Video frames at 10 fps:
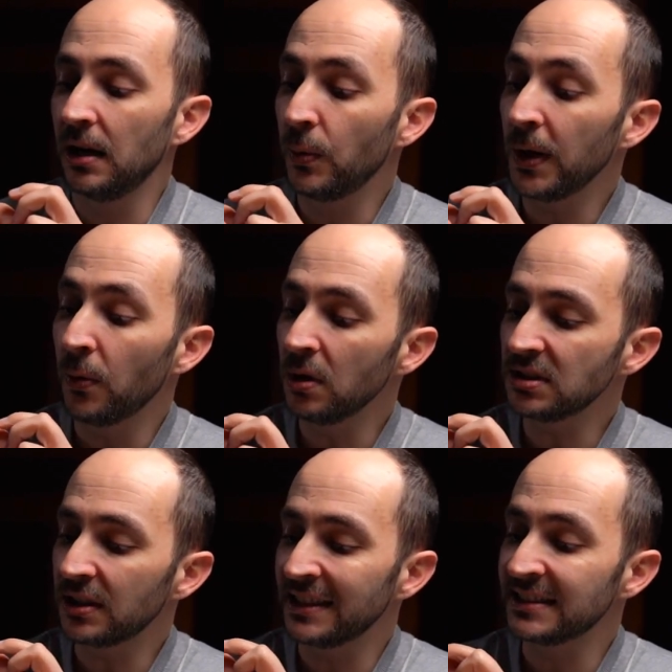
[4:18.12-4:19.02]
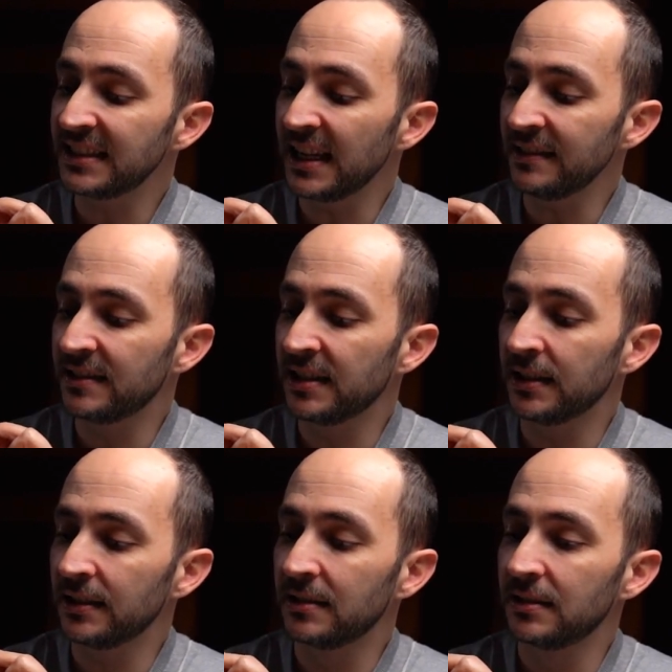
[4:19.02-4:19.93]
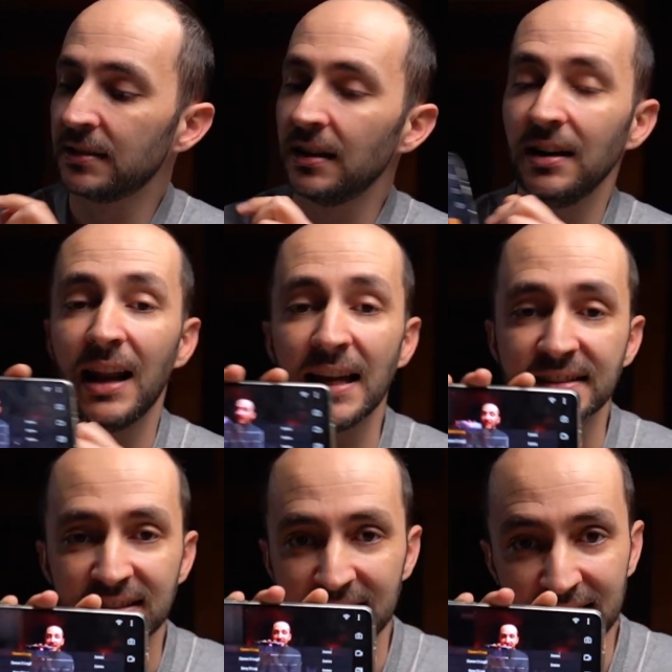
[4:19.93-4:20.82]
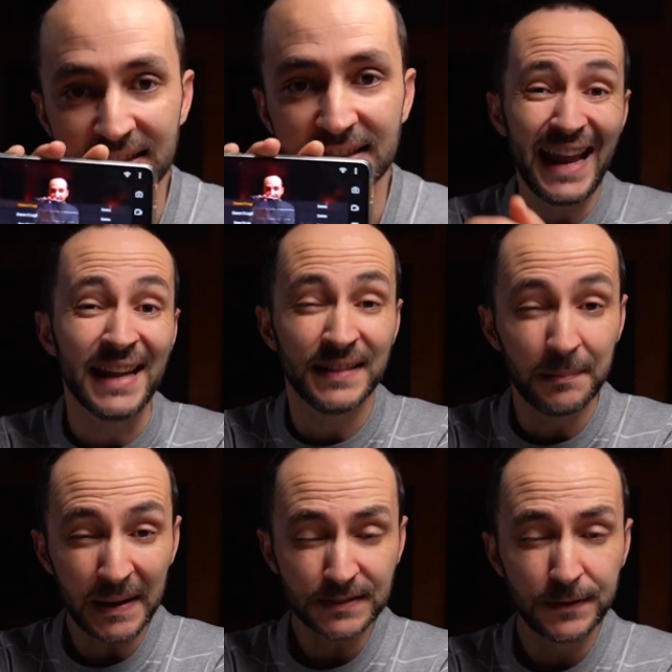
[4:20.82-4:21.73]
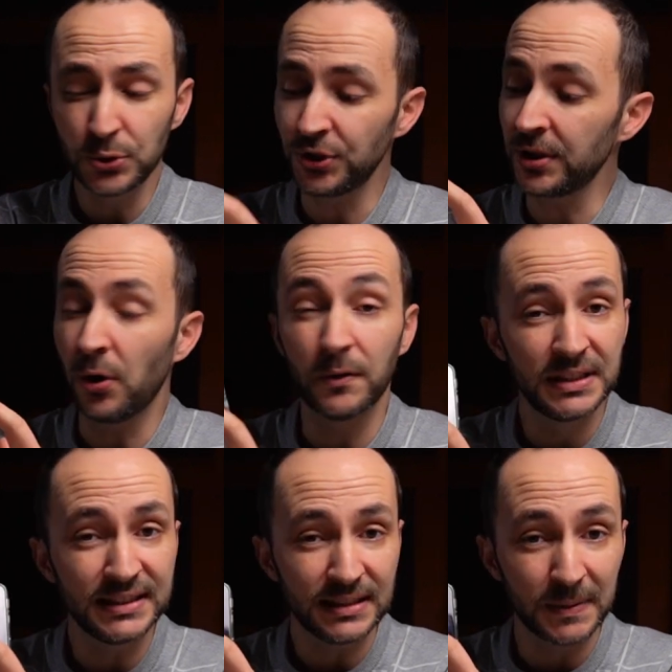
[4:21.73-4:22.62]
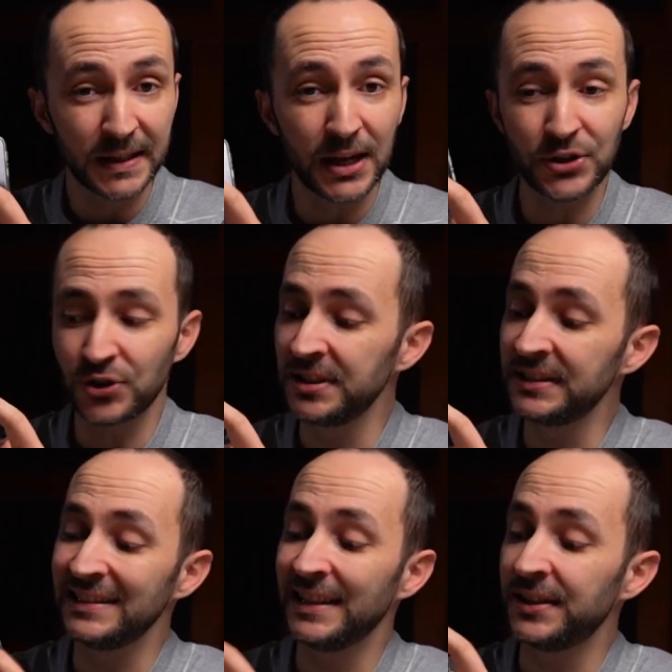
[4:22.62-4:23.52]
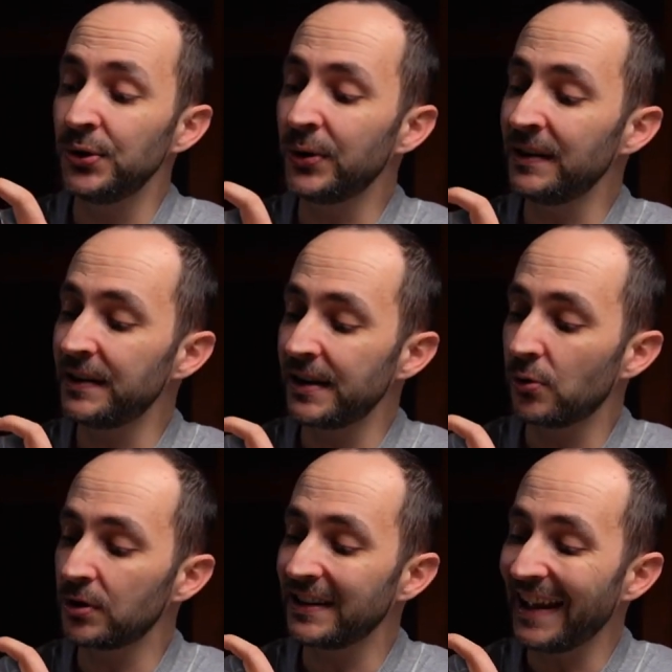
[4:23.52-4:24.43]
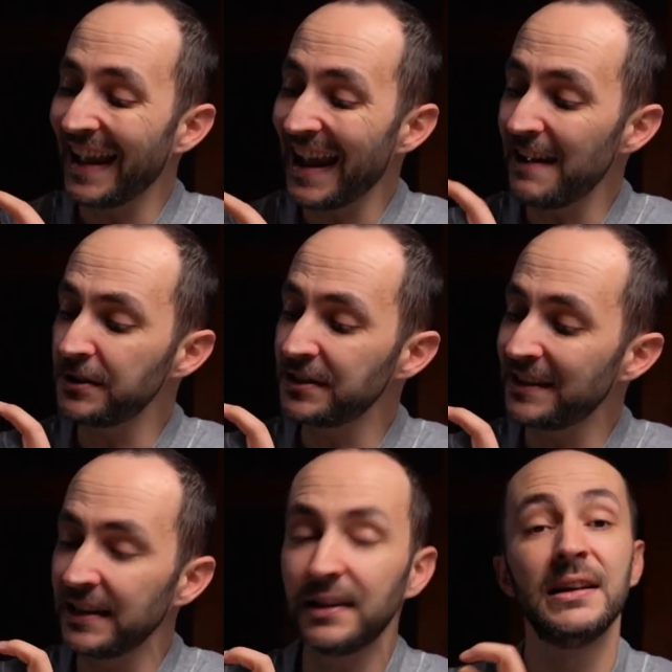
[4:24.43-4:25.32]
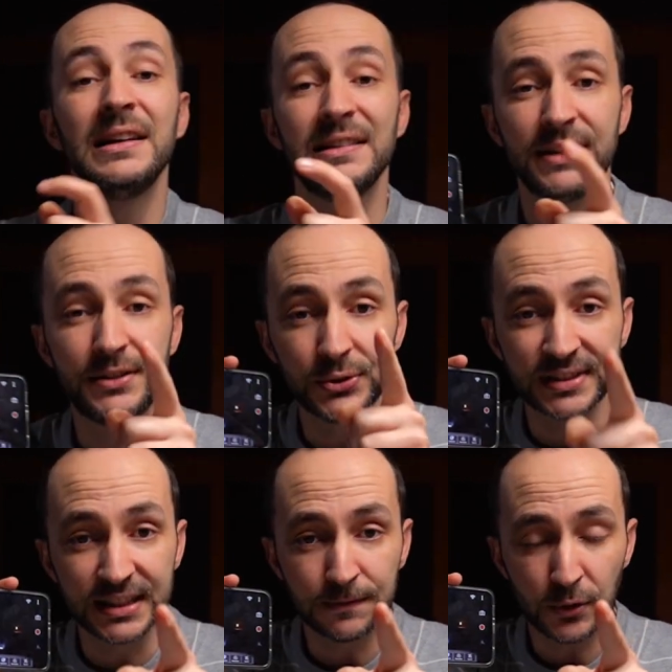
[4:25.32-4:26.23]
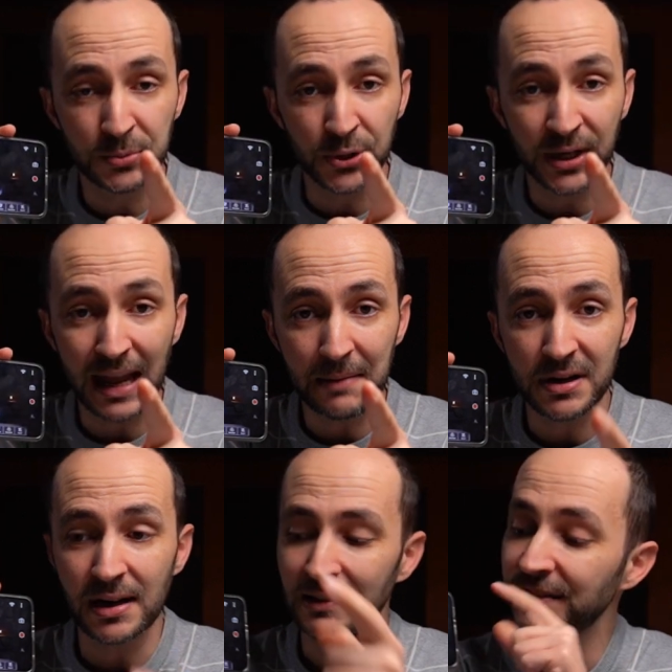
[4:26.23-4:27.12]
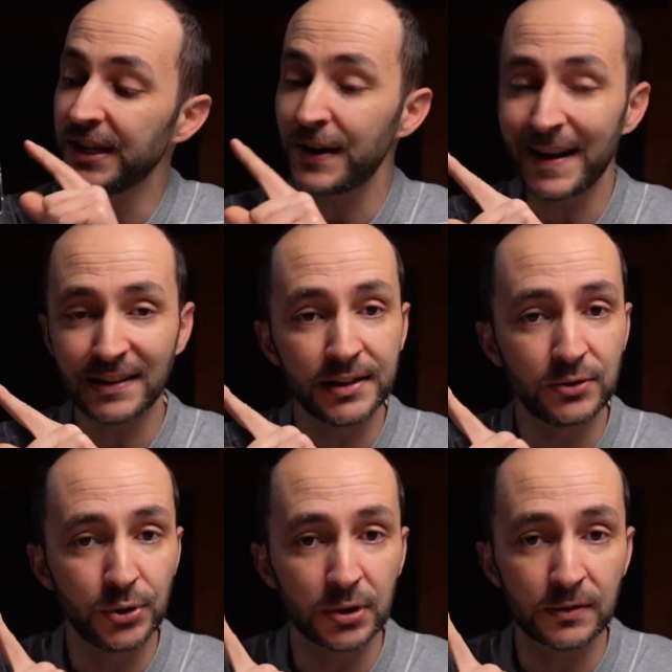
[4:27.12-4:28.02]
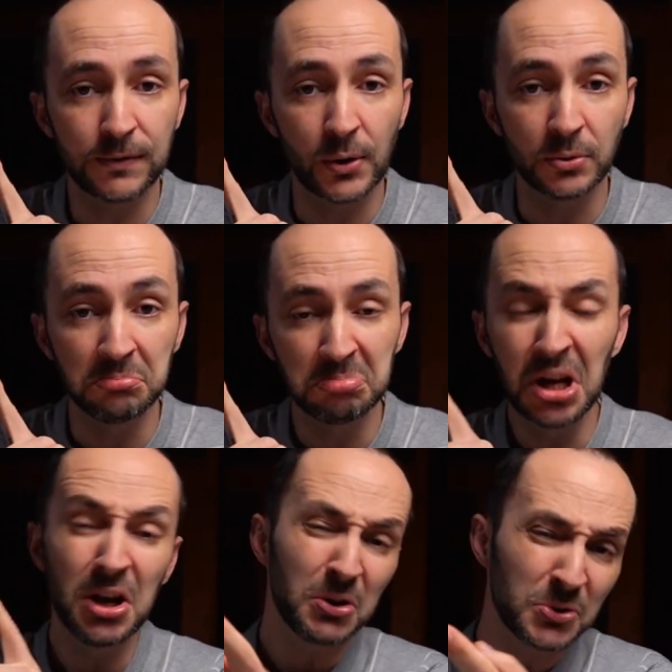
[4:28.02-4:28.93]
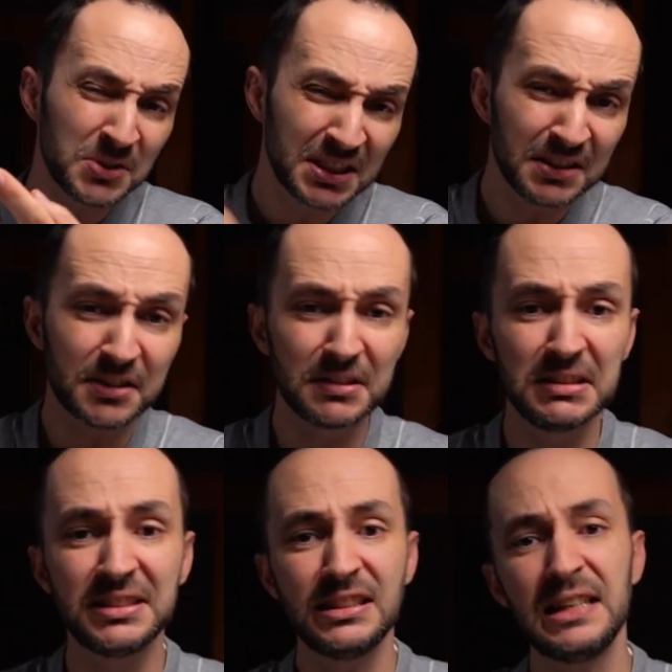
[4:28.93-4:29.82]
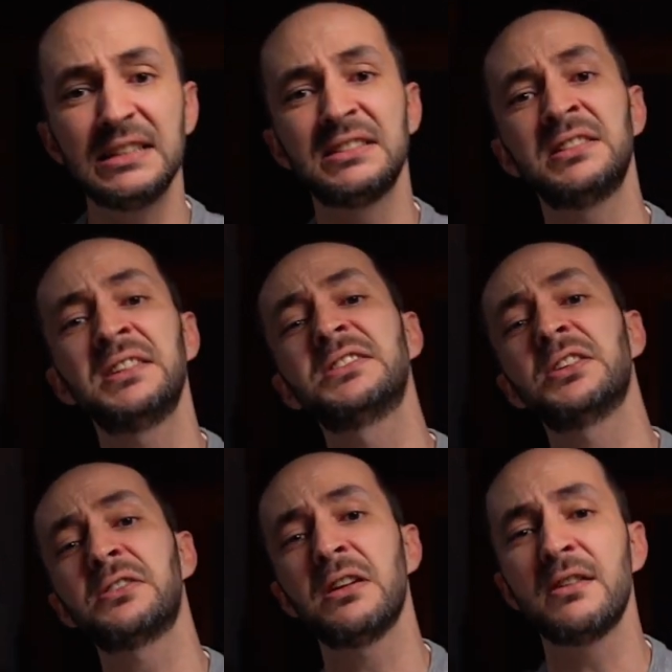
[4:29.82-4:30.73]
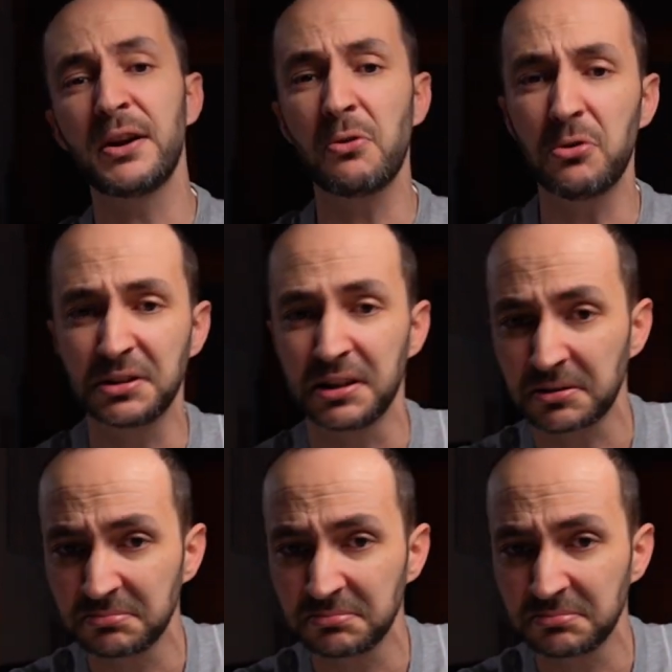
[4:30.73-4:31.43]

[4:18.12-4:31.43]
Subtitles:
We also can set the LUTs. And the best feature of this application is that you can record everything that you see from your camera directly to your phone. Consider this as an external recorder.